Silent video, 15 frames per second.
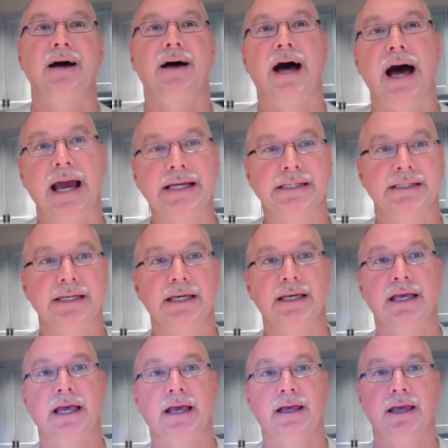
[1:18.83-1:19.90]

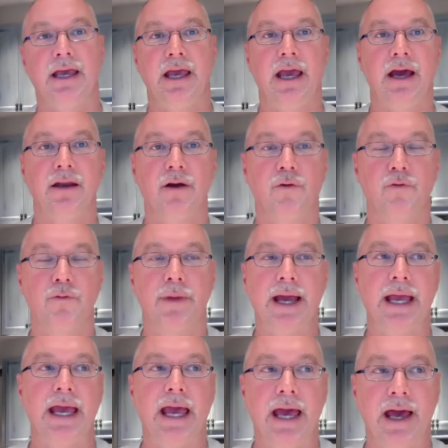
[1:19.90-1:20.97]
IC can. Over
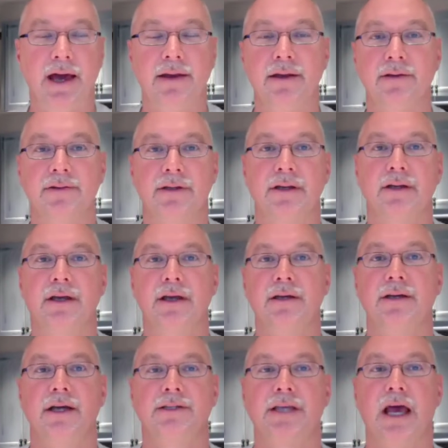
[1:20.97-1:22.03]
my head is an
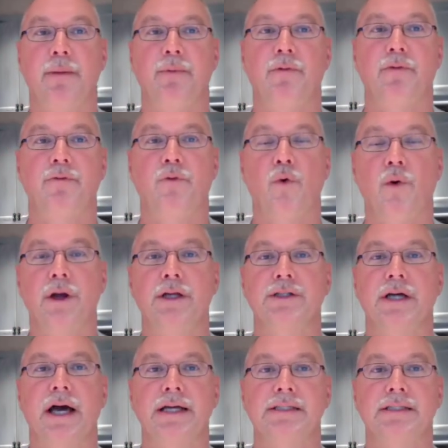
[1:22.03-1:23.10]
example of a 4-inch
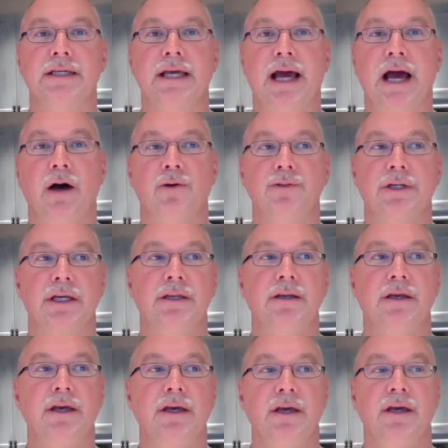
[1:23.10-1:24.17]
IC housing.
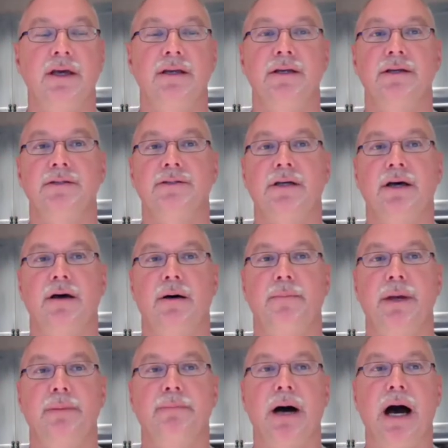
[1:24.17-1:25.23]
It is a
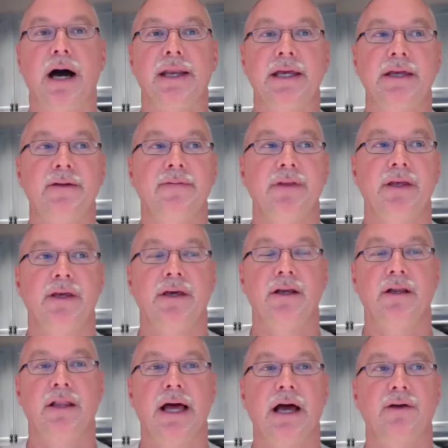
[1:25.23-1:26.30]
big body.
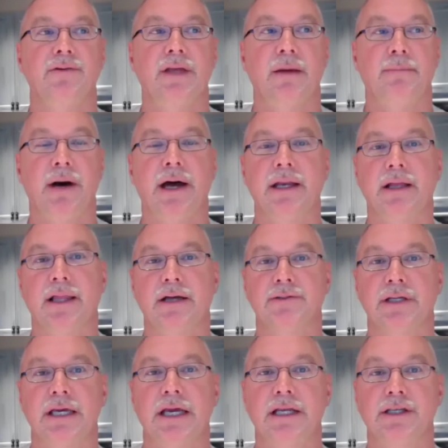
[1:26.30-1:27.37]
That body allows
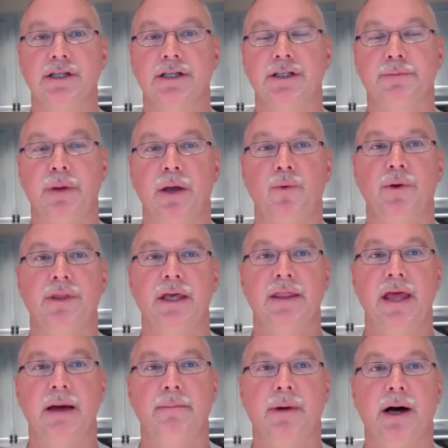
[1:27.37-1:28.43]
the heat to dissipate within
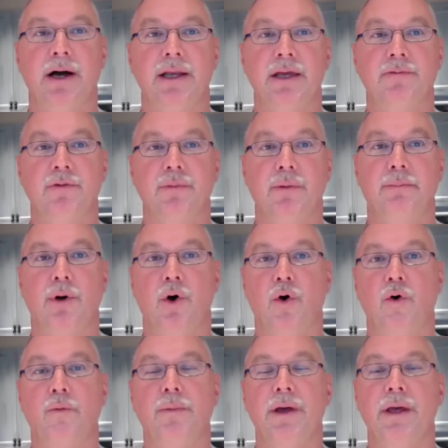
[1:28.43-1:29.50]
that body from the bulb.